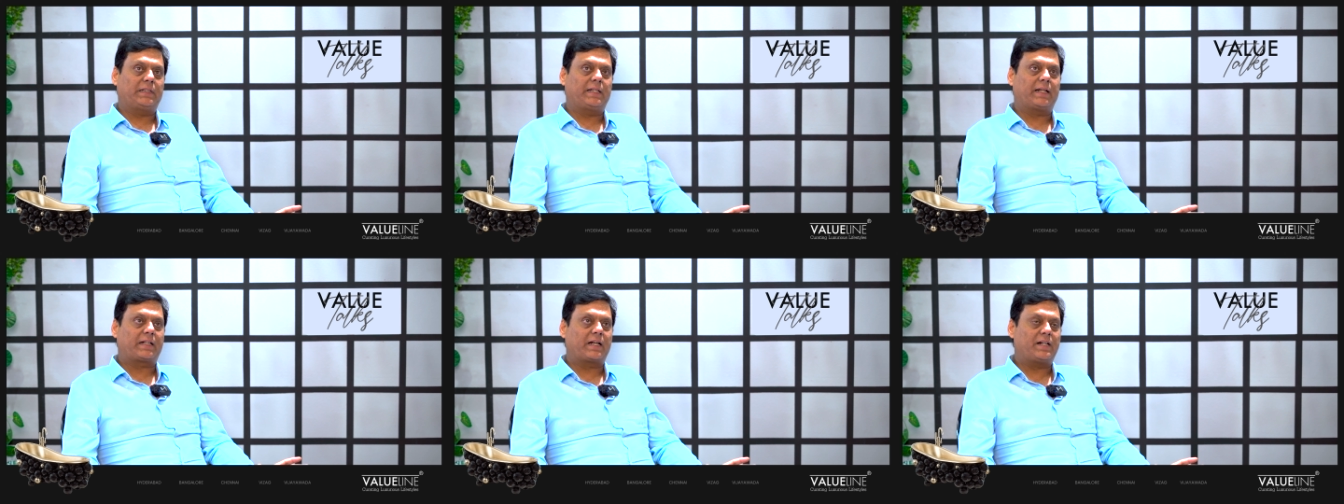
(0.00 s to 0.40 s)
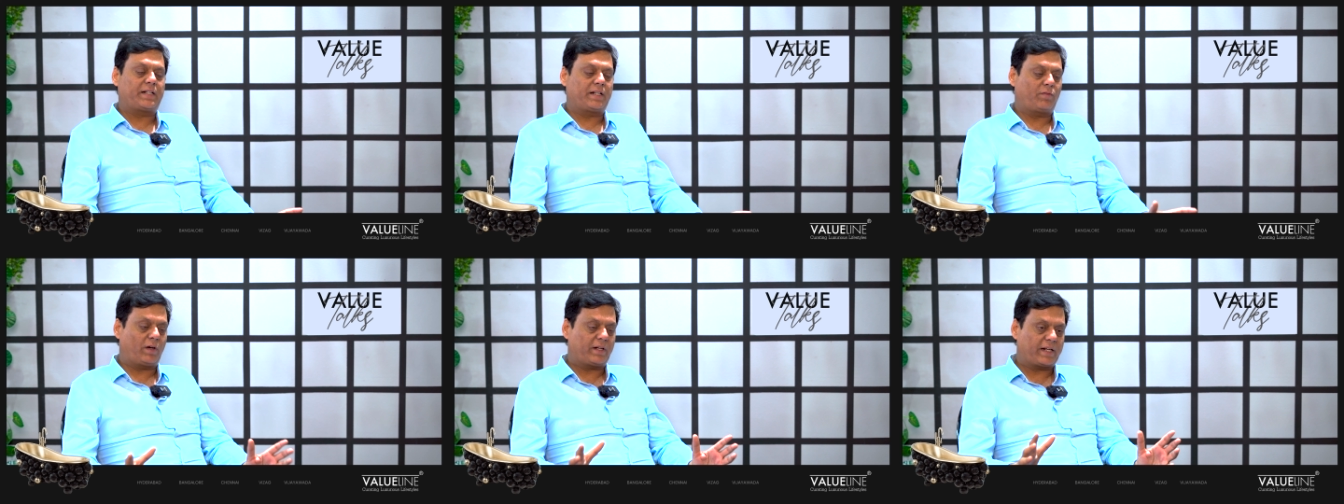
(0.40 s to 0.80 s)
in a
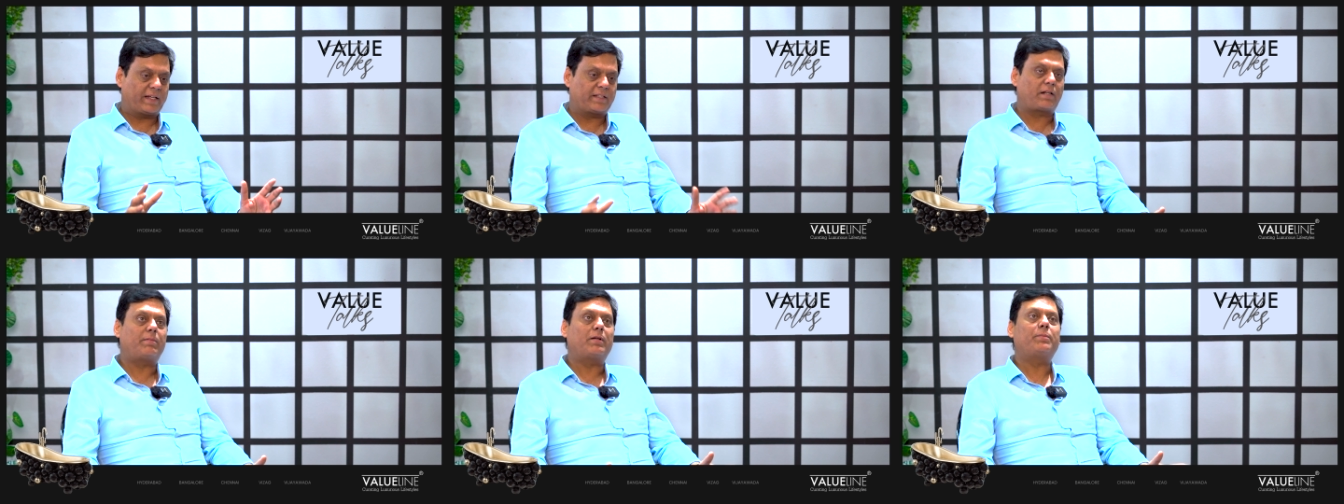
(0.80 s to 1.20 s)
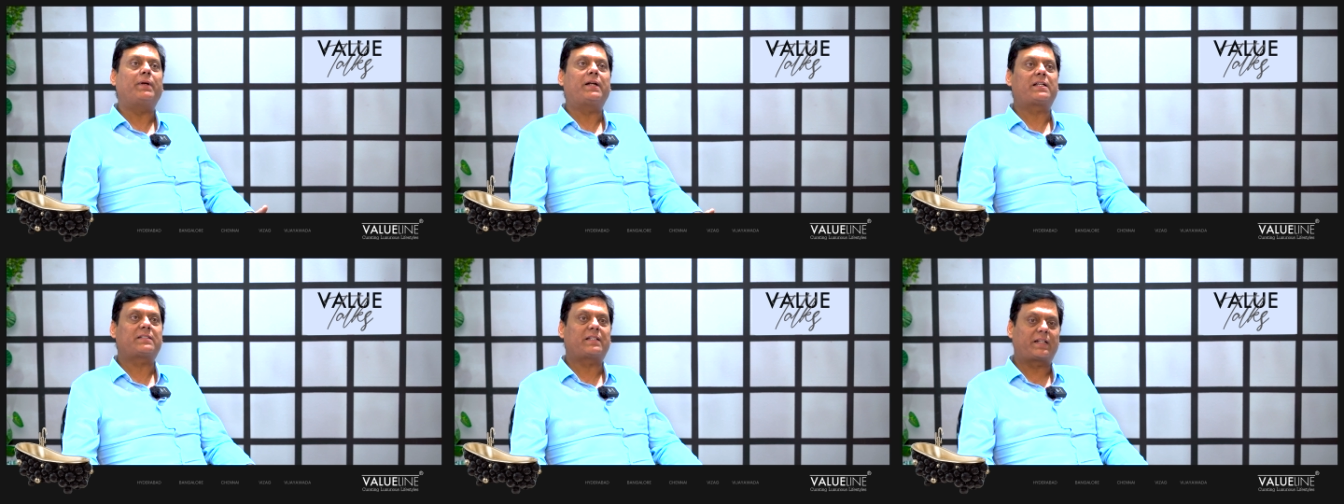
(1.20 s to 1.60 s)
country, what Hyderabad
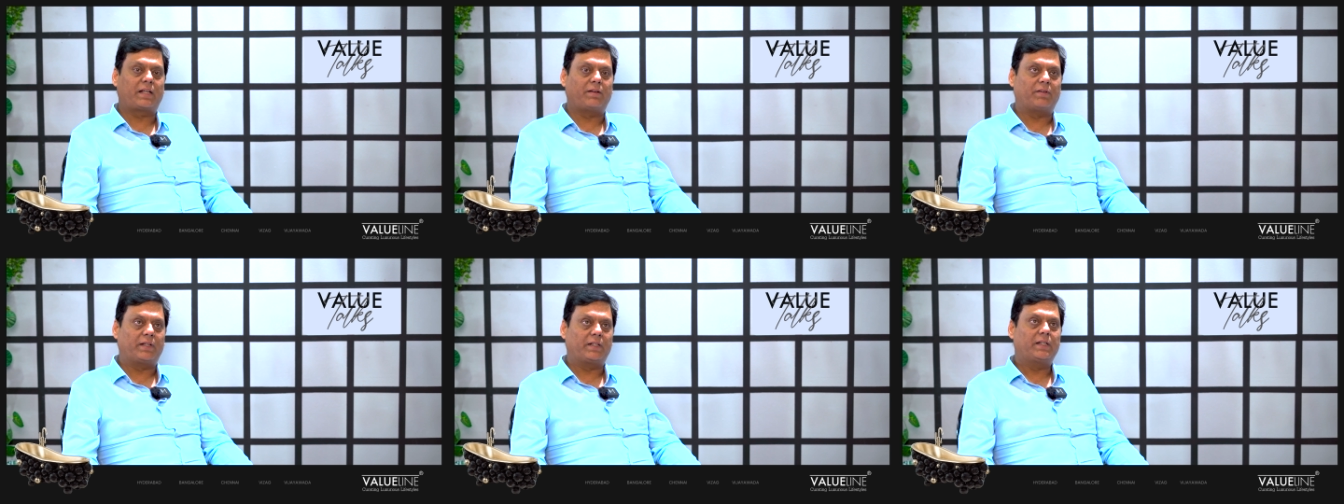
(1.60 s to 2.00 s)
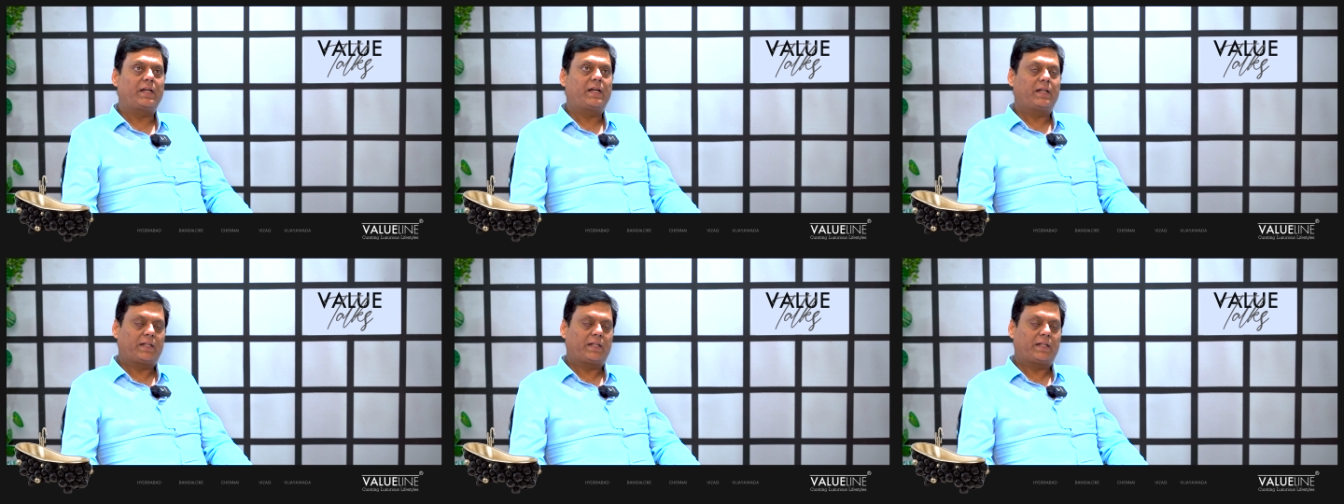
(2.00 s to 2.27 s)
builders are giving.